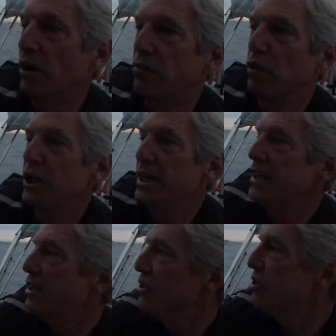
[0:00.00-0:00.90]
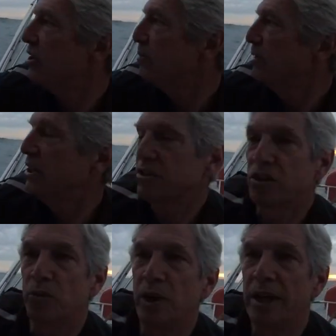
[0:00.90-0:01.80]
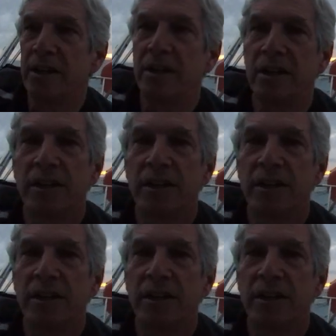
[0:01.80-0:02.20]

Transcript: fully eased because of the wind.